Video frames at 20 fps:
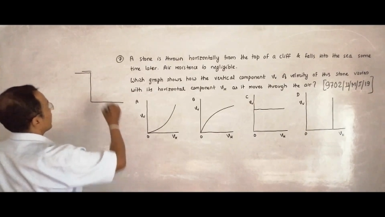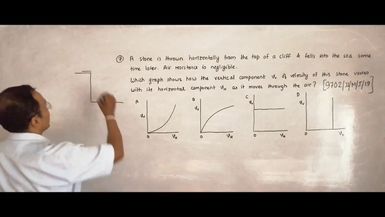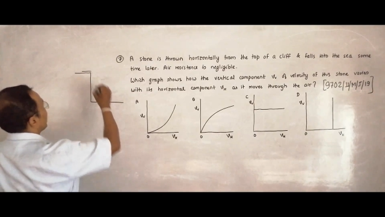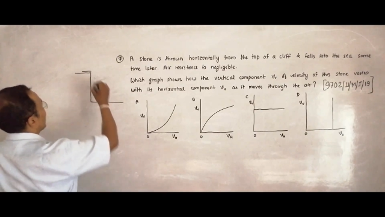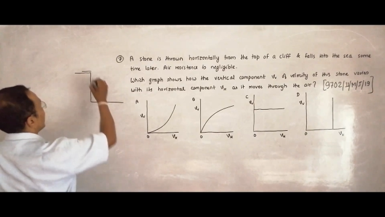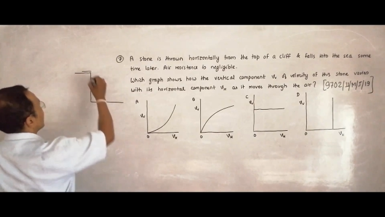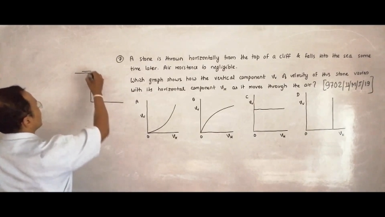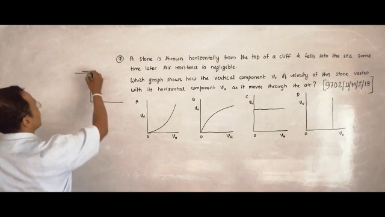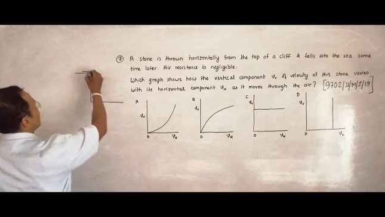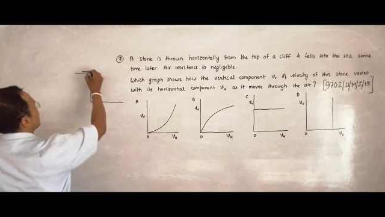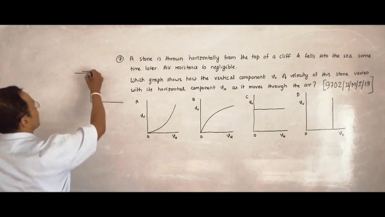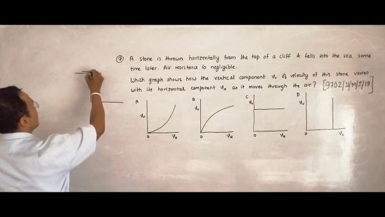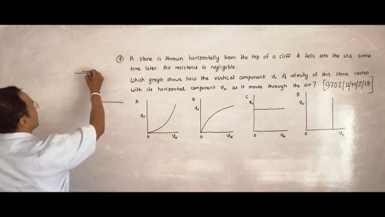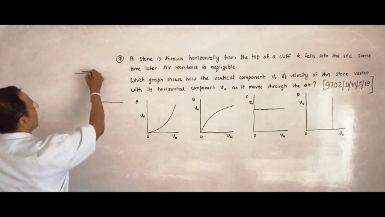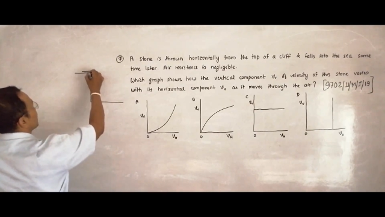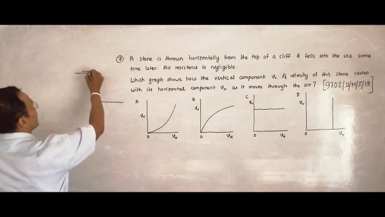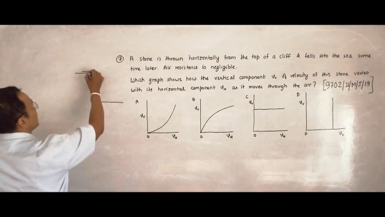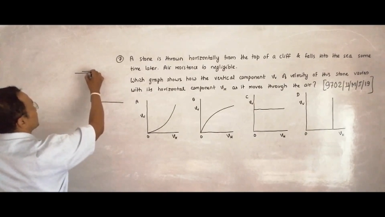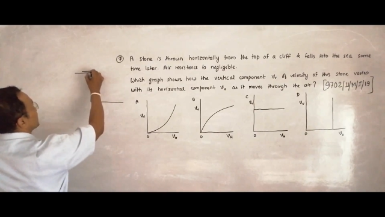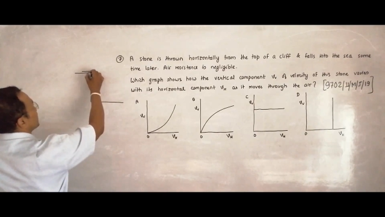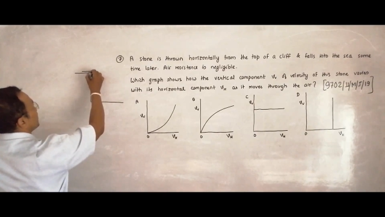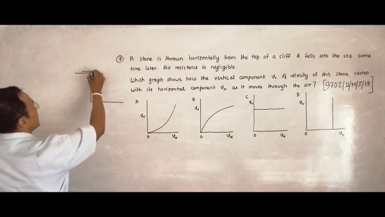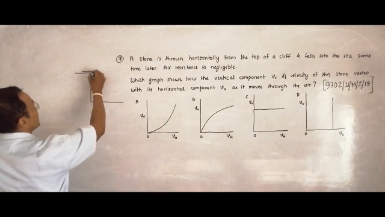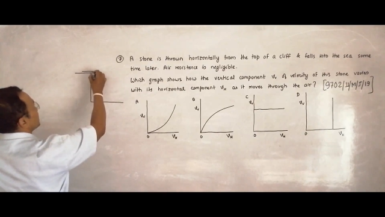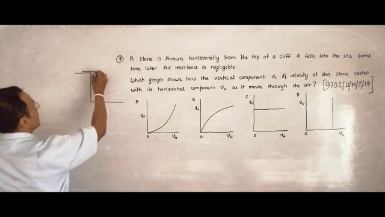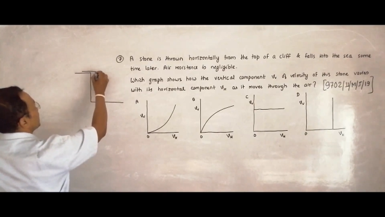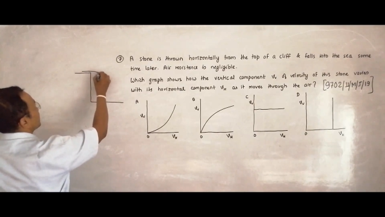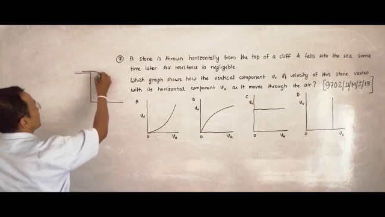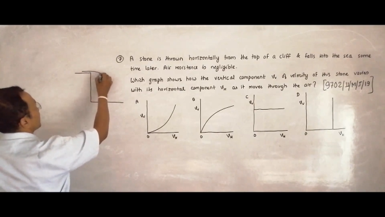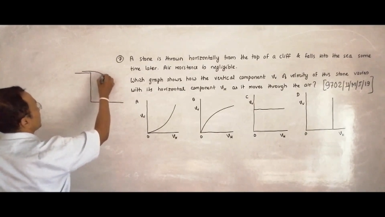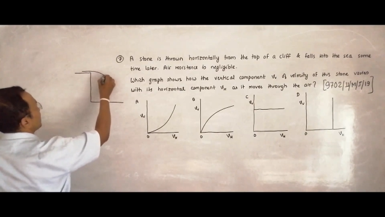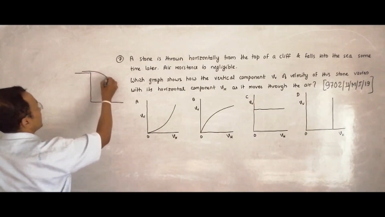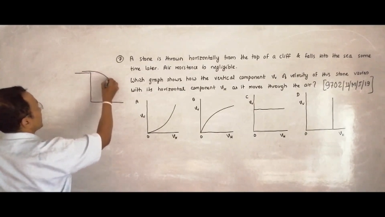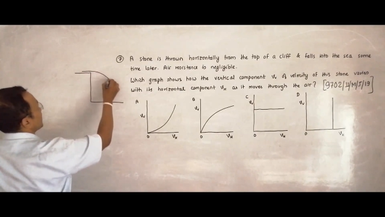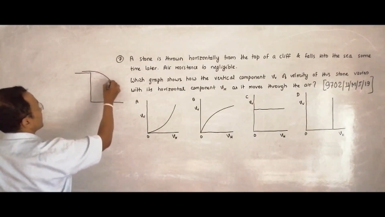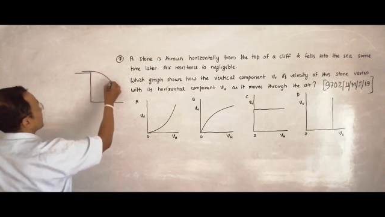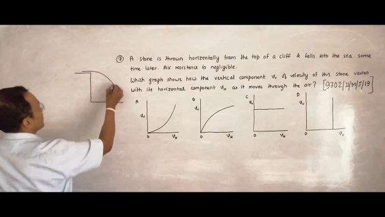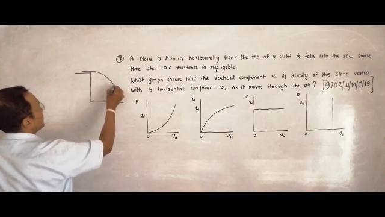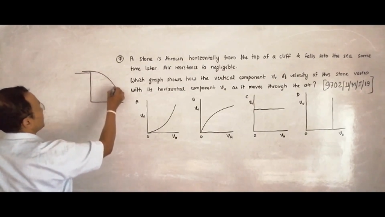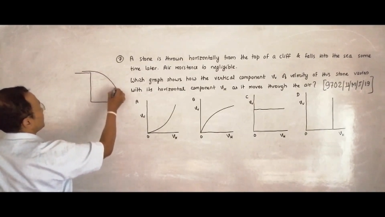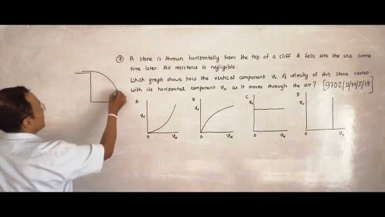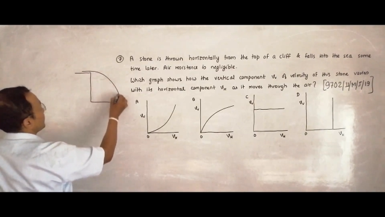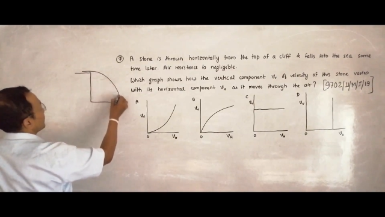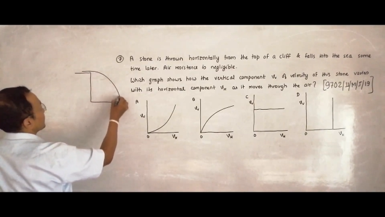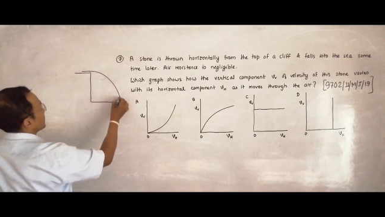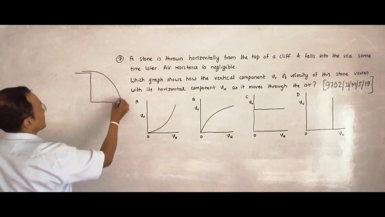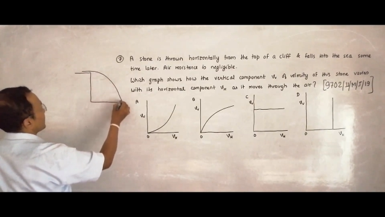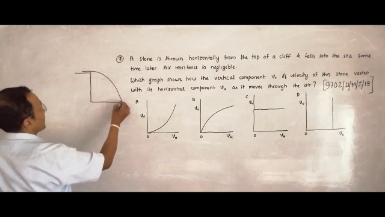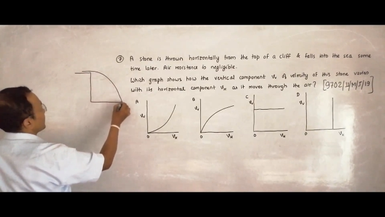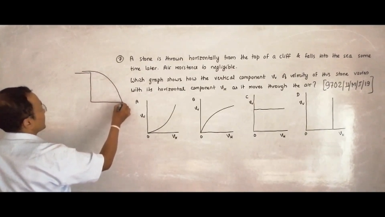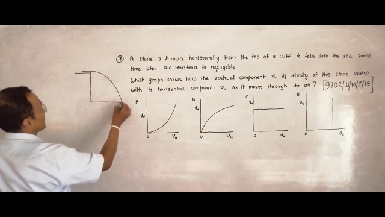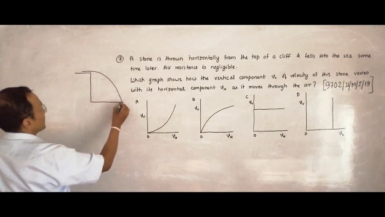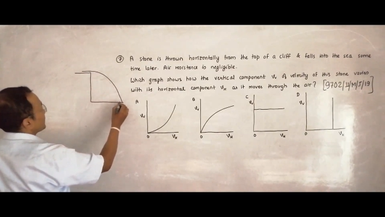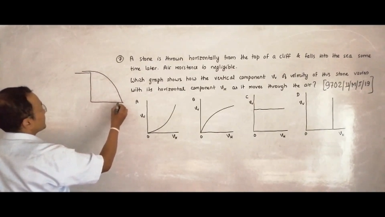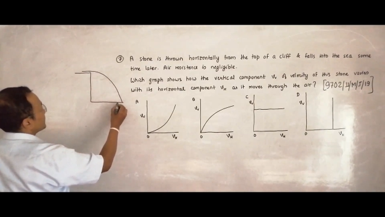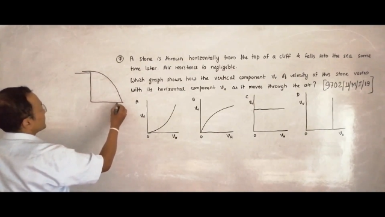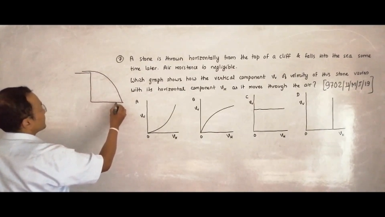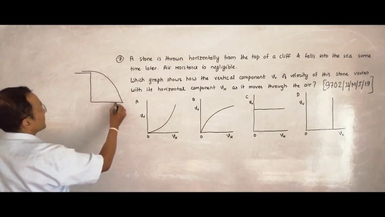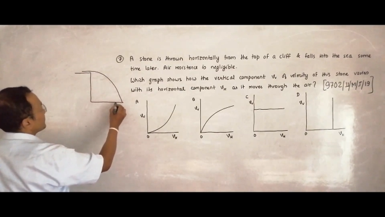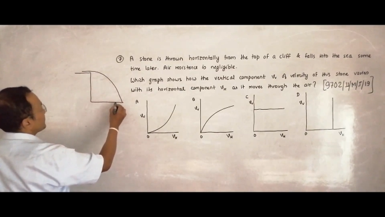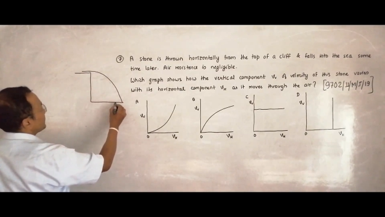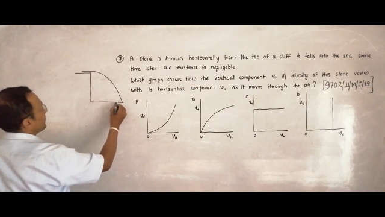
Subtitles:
(no speaker visible)